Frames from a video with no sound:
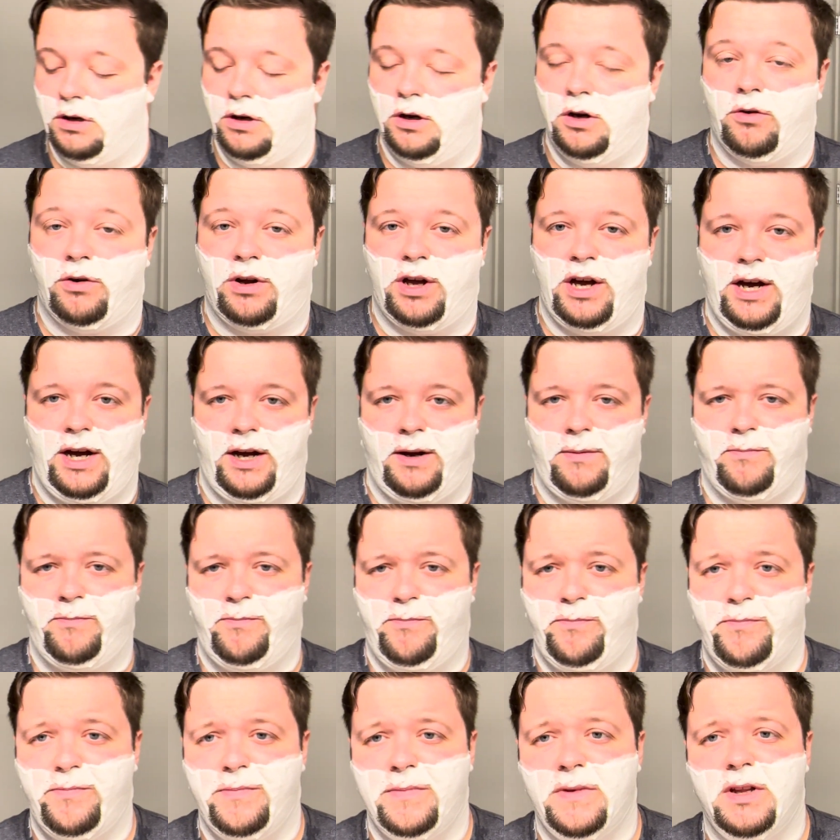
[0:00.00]
Okay,
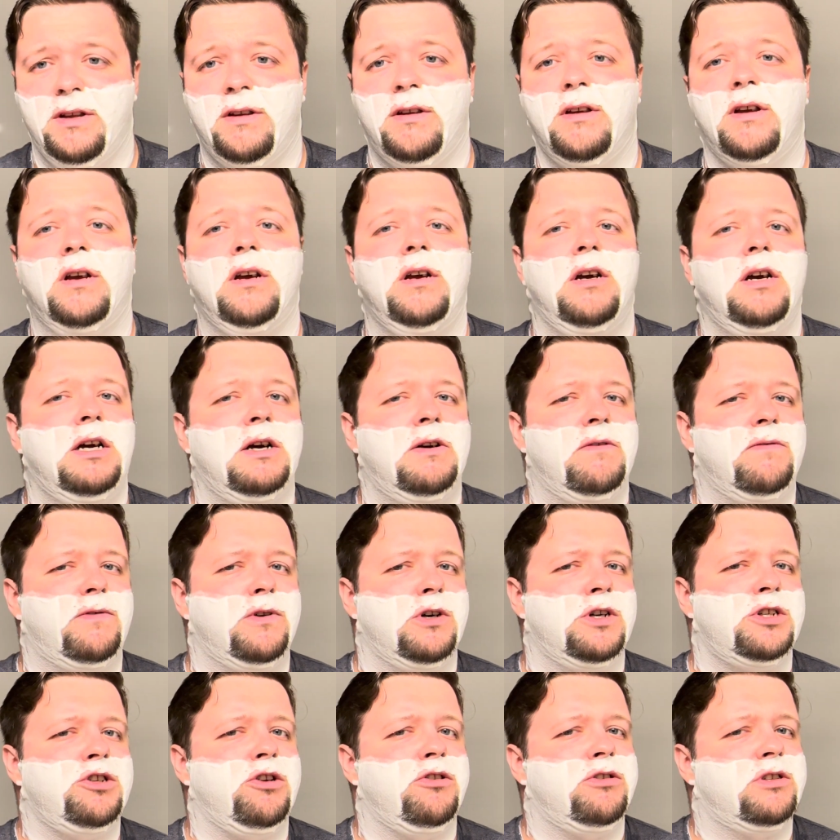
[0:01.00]

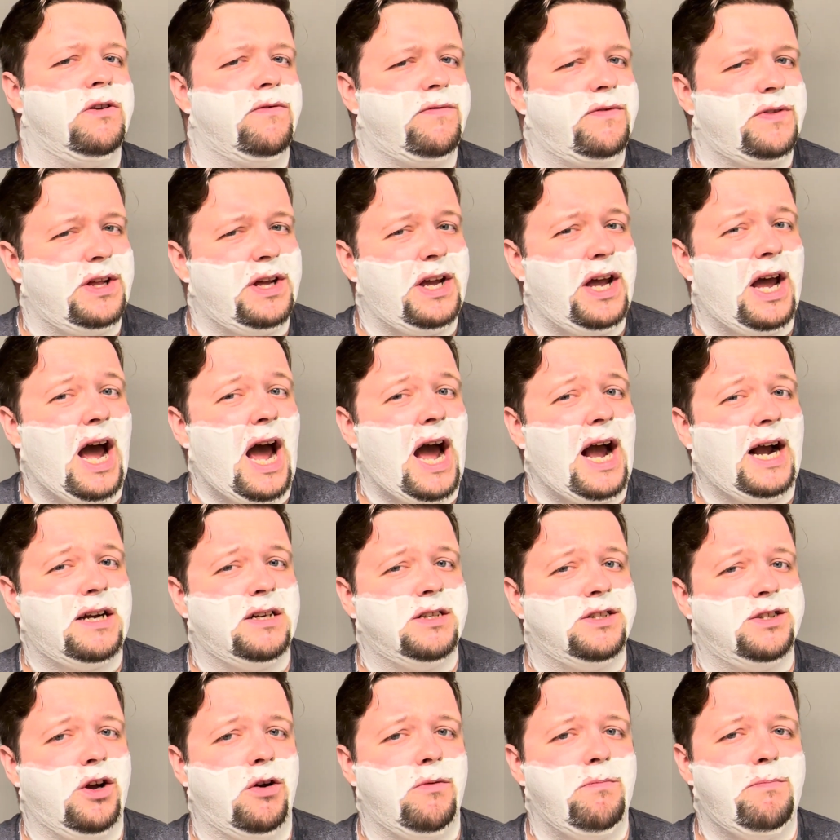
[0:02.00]
first use of the HAGS
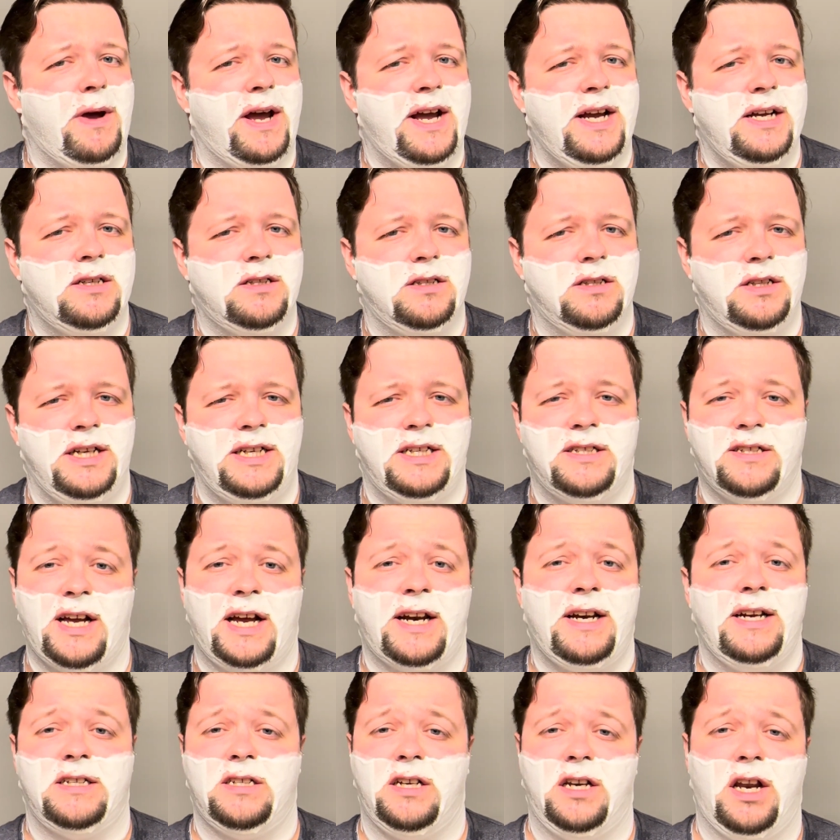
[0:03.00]
soap base. The
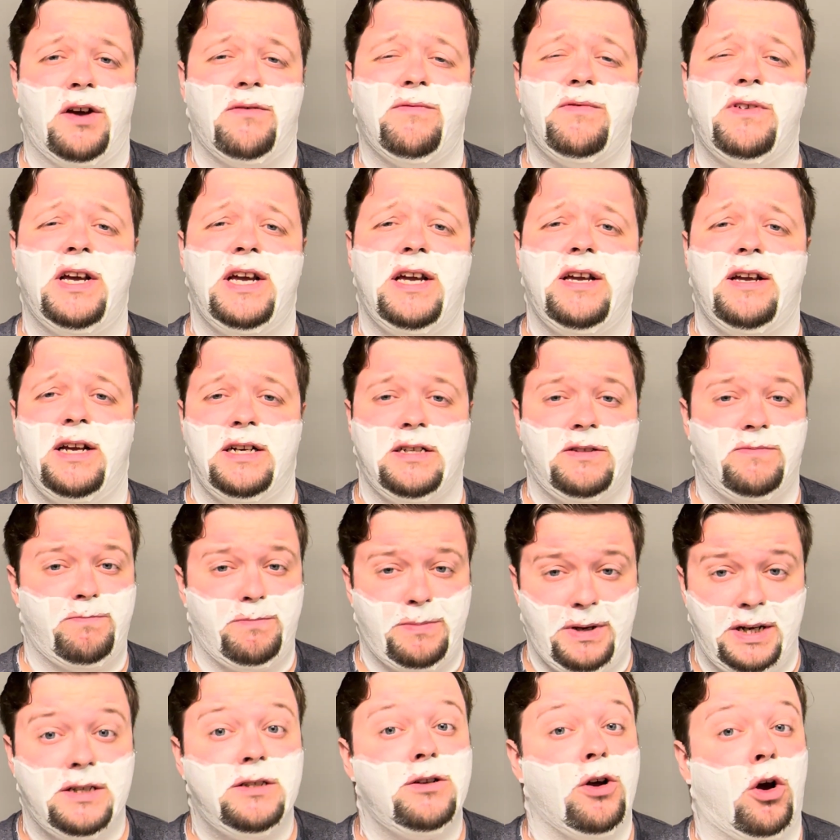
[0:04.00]
scent is lovely. It's
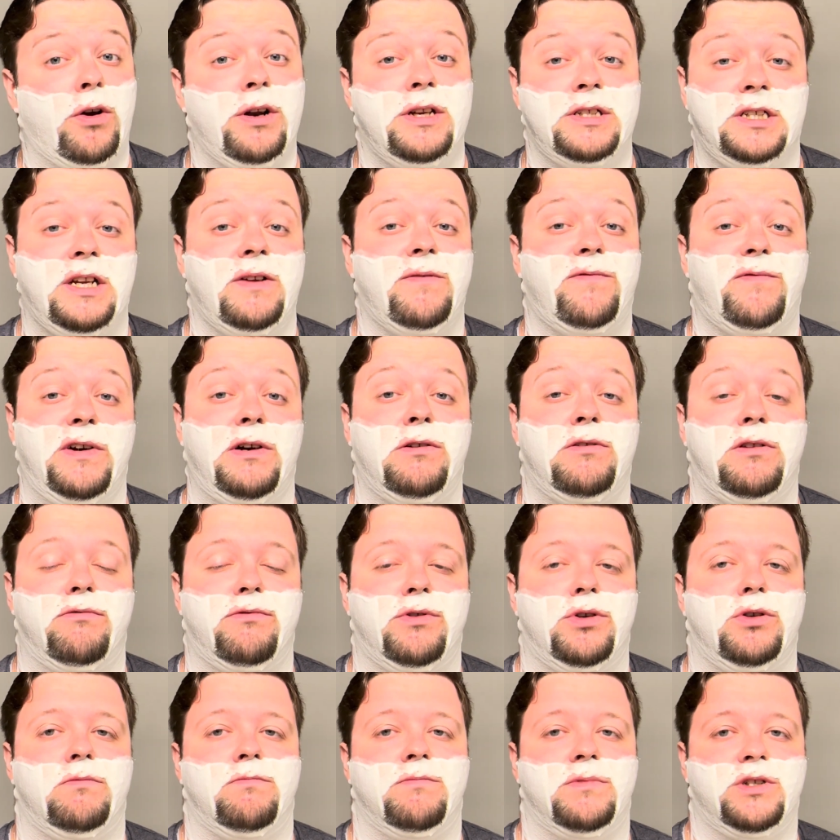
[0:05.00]
honestly filled the
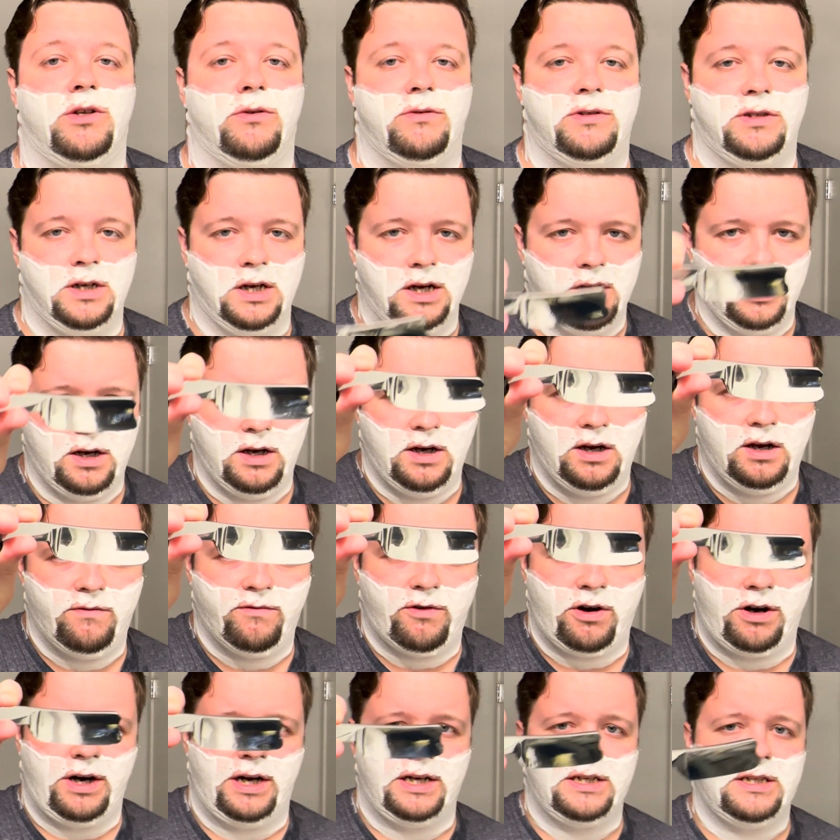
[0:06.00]
room, so it's
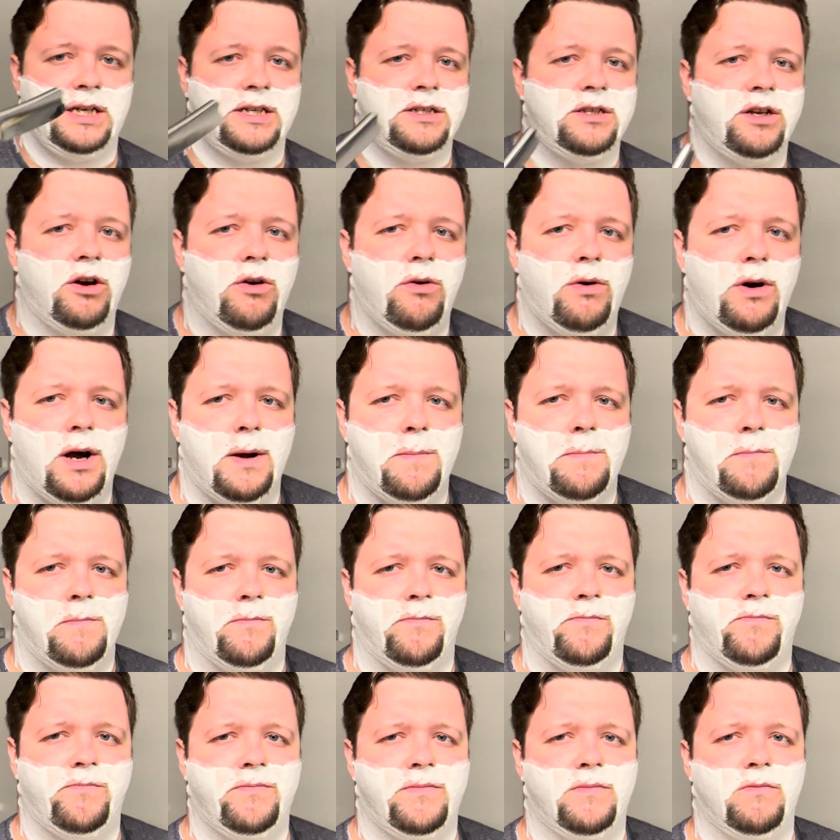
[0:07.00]
very nice. Let's go
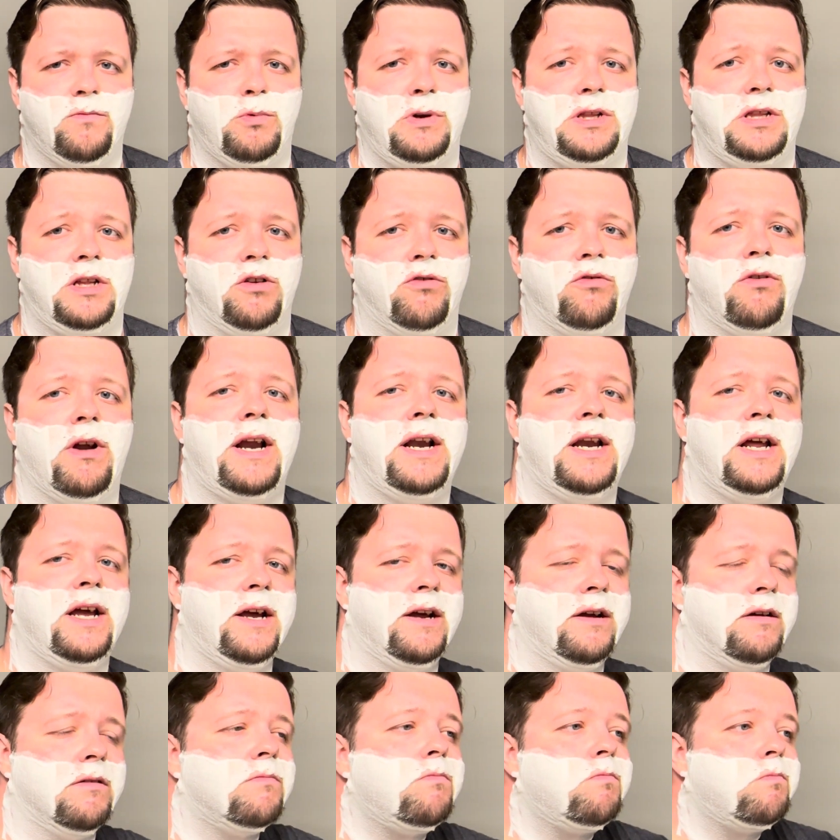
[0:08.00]
with the grain
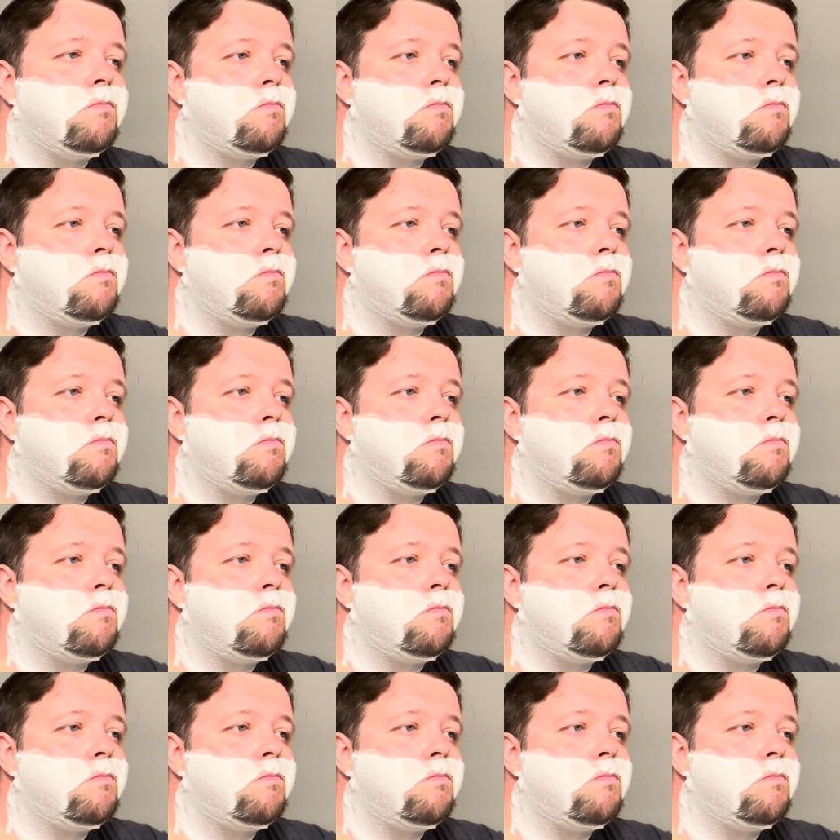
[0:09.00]
here.